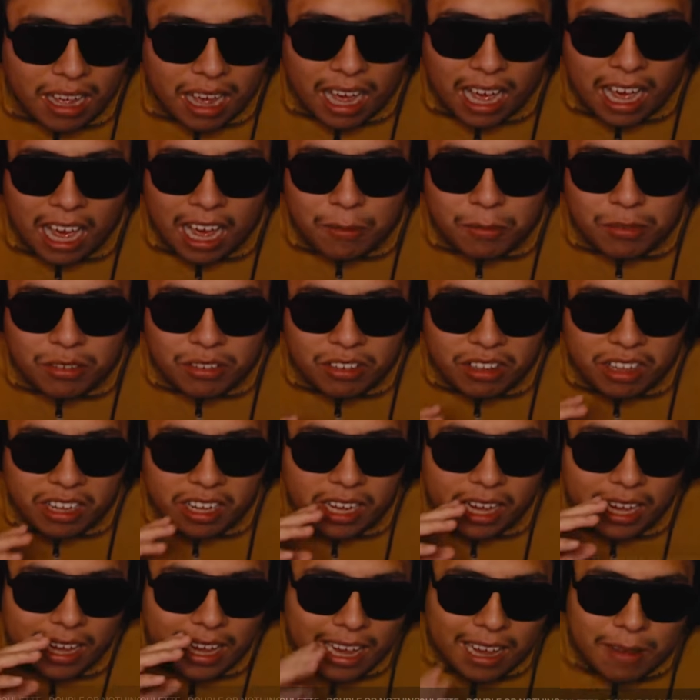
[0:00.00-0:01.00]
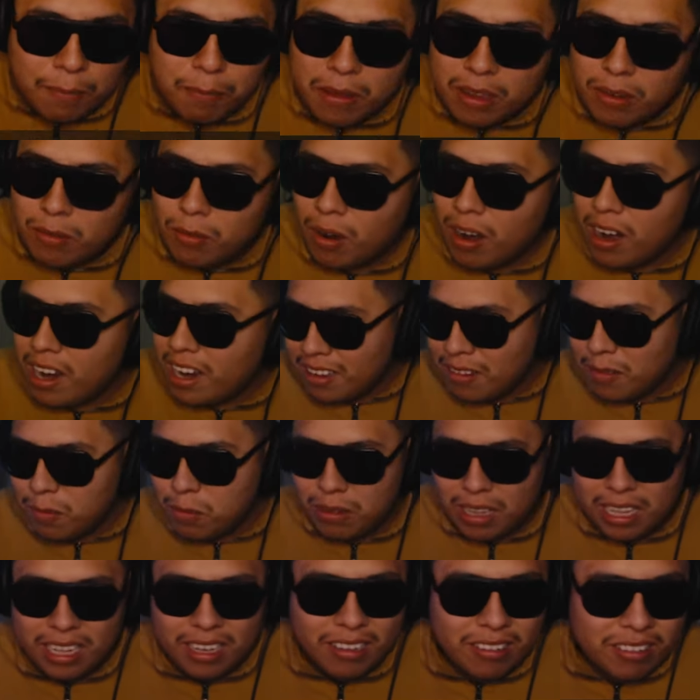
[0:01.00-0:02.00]
have seen eight bit Ryan
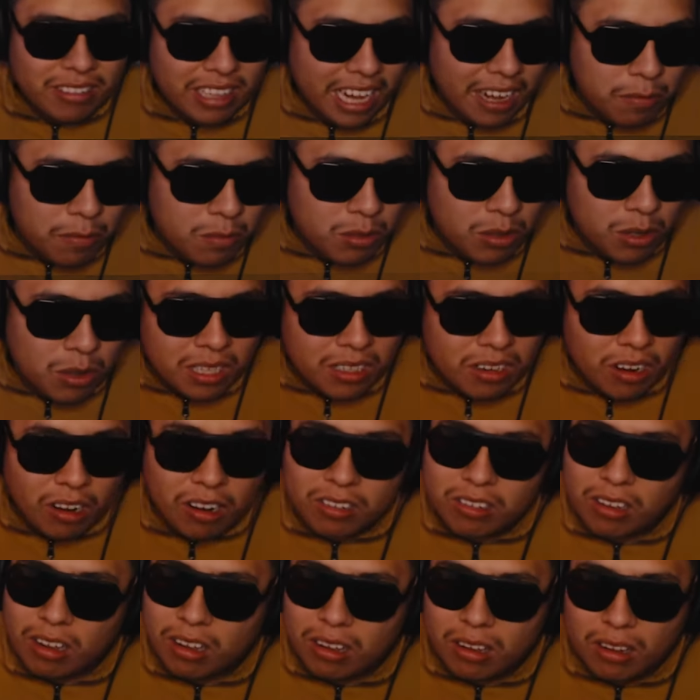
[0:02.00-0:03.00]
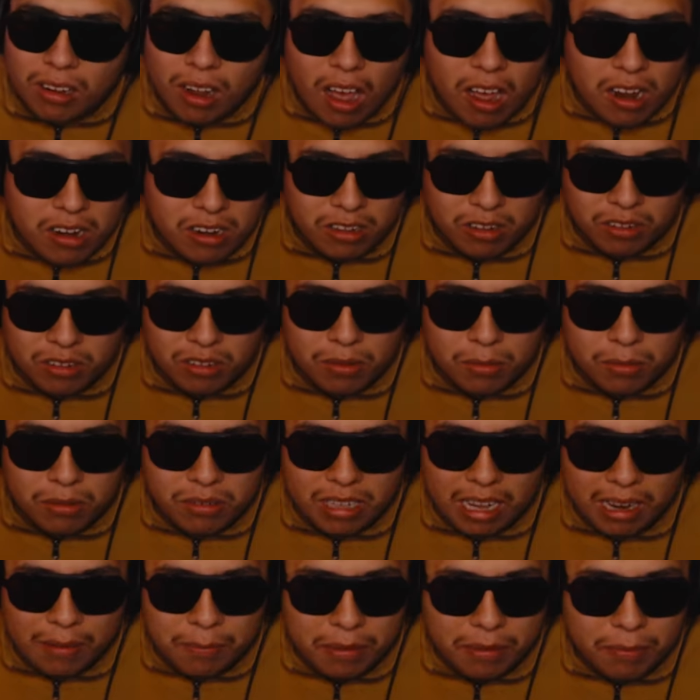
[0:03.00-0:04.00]
play this game too. There's a lot of YouTubers that
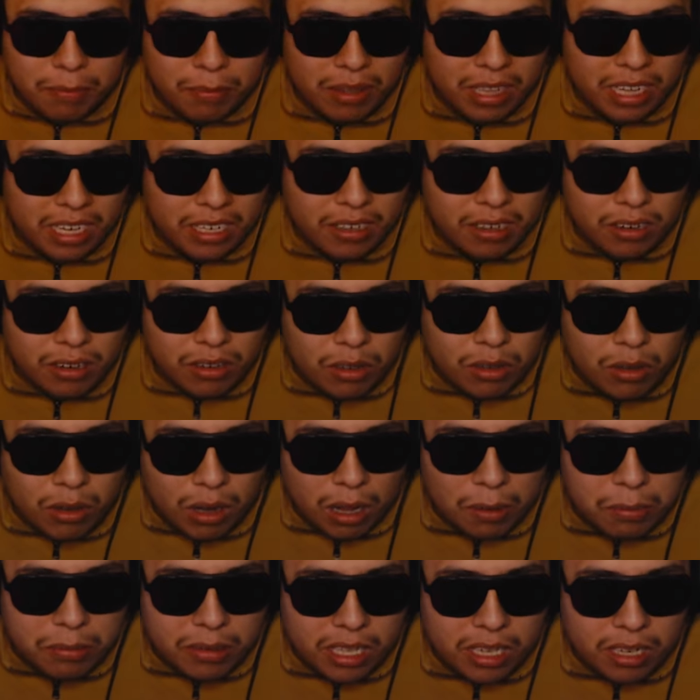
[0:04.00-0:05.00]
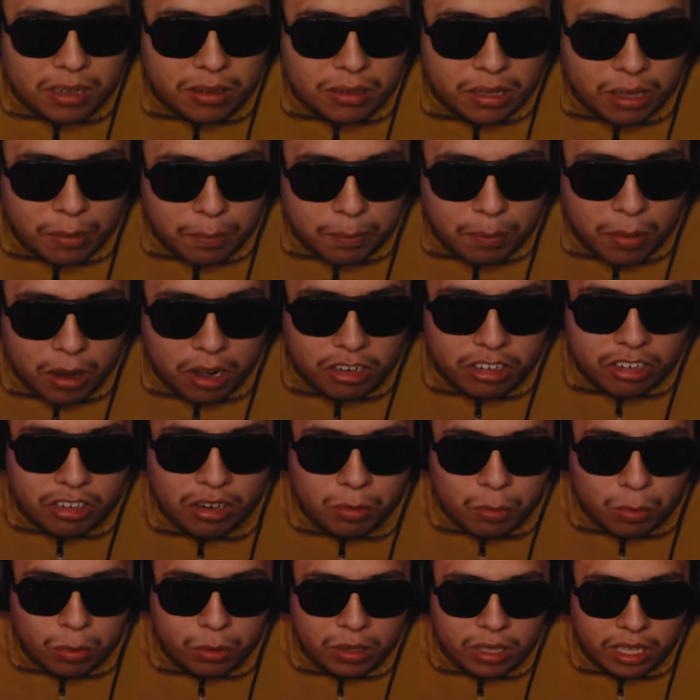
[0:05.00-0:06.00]
have been playing the new update of the Buckshot
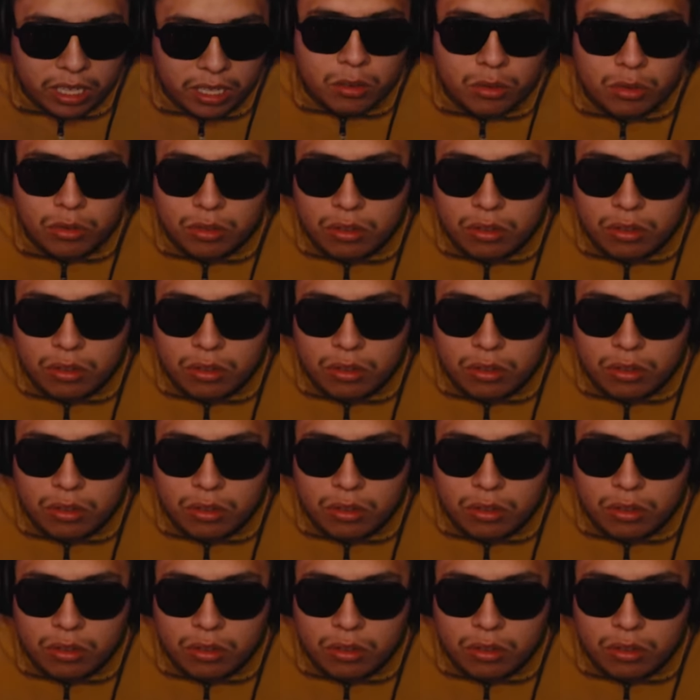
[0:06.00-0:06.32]
Roulette.